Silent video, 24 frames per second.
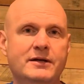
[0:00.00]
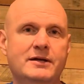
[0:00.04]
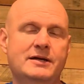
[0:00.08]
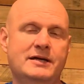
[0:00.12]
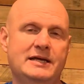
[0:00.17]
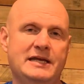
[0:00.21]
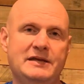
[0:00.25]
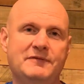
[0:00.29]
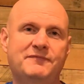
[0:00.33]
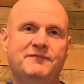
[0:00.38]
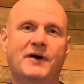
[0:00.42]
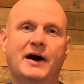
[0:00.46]

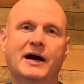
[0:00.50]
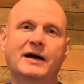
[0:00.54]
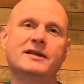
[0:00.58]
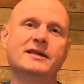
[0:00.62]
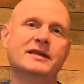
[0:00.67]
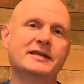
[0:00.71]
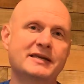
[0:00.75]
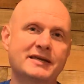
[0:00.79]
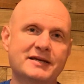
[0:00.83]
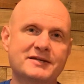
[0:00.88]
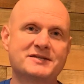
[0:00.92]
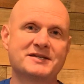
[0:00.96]
he finally
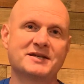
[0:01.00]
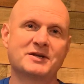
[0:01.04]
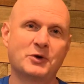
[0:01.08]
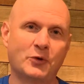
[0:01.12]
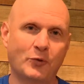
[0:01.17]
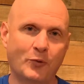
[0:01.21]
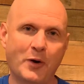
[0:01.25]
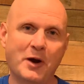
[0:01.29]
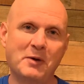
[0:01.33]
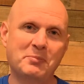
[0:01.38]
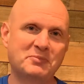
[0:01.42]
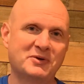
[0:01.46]
gets
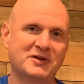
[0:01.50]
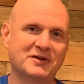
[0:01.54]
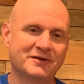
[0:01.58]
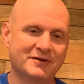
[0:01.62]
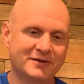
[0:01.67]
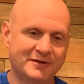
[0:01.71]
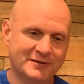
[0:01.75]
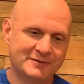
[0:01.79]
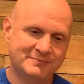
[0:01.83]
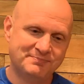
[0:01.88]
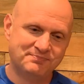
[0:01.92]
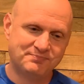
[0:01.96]

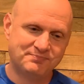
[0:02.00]
interrupted